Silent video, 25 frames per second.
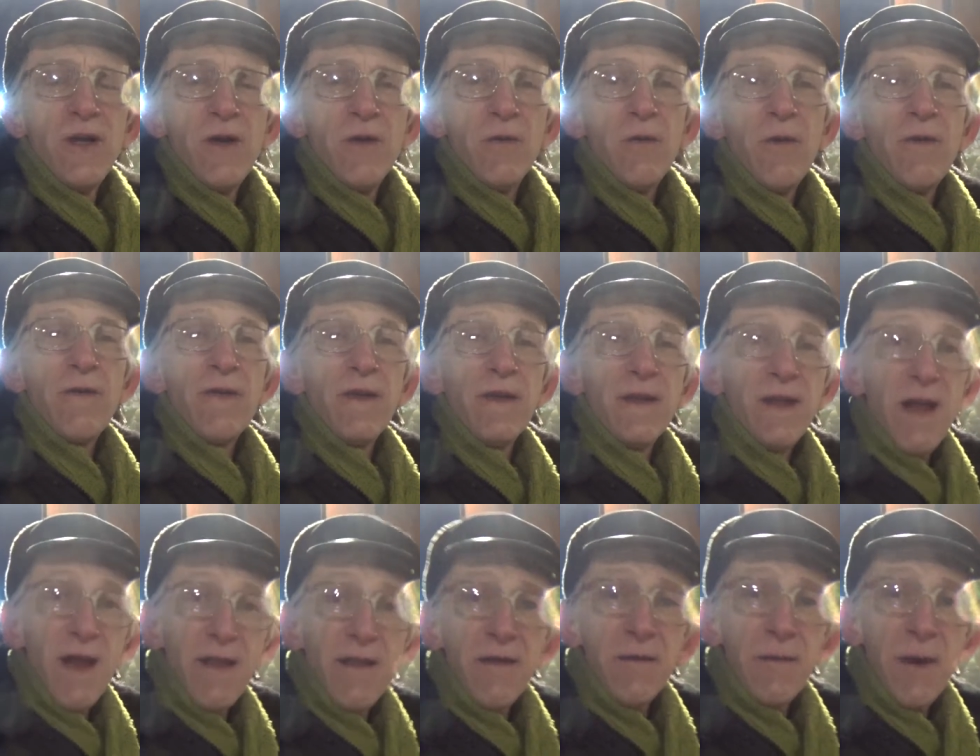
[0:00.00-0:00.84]
with
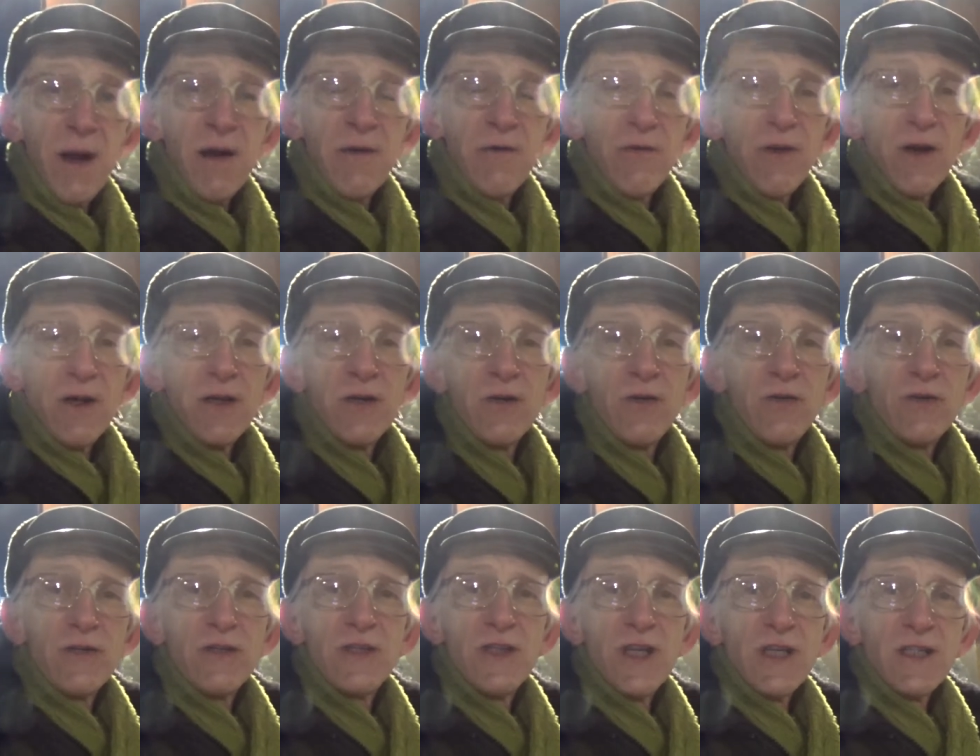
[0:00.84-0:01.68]
another my friend who
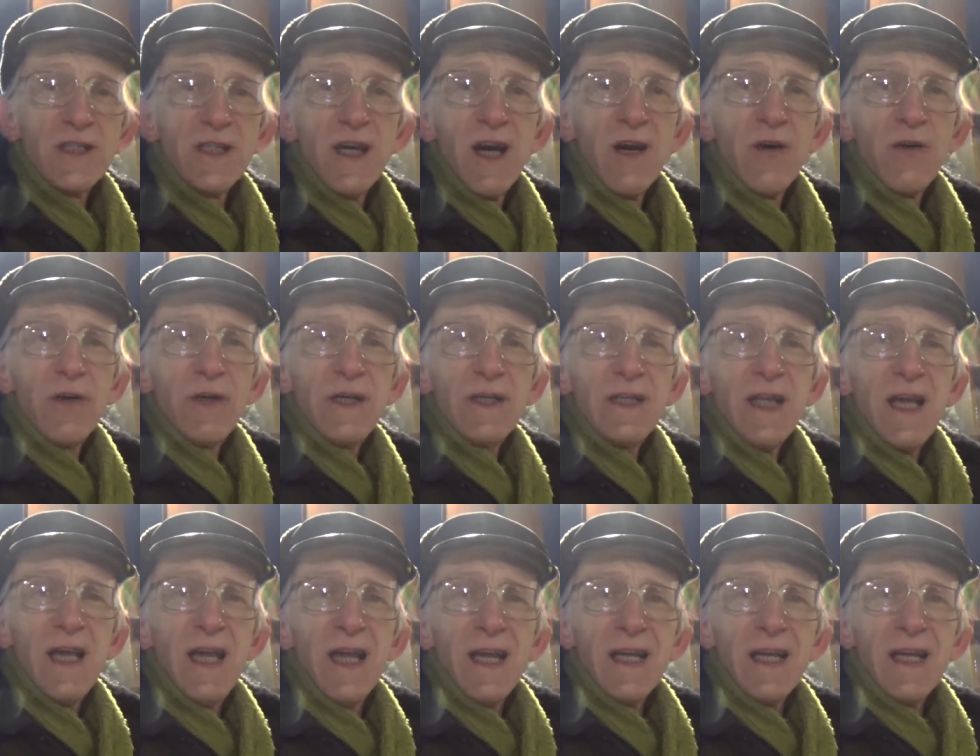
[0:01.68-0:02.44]
is just now in